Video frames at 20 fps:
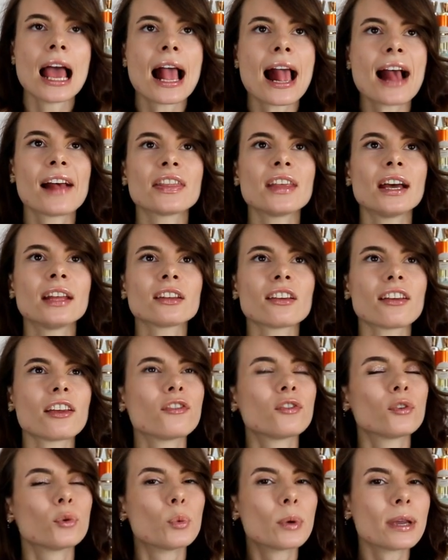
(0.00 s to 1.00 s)
And then
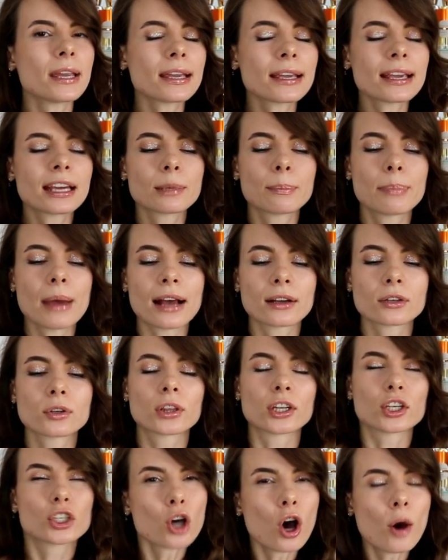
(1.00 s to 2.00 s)
if we get back to
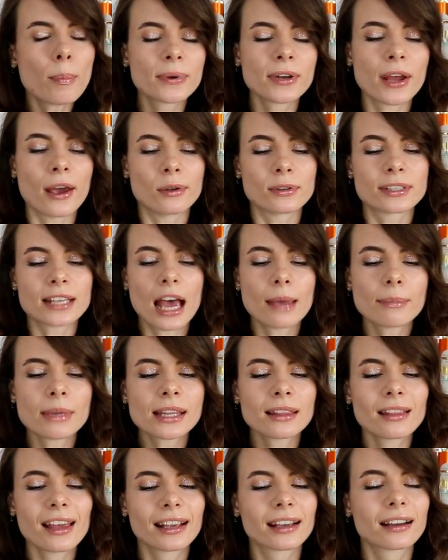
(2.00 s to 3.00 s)
the top notes, I
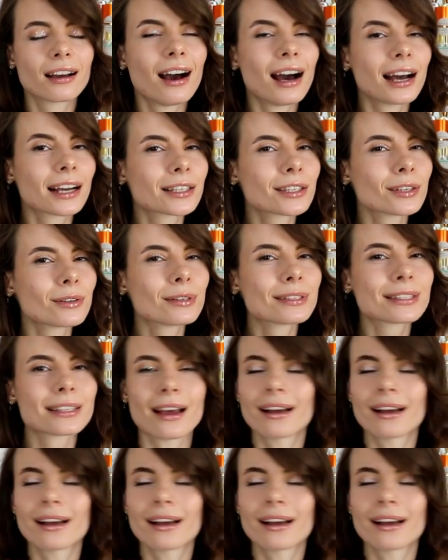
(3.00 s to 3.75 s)
mean like cactus,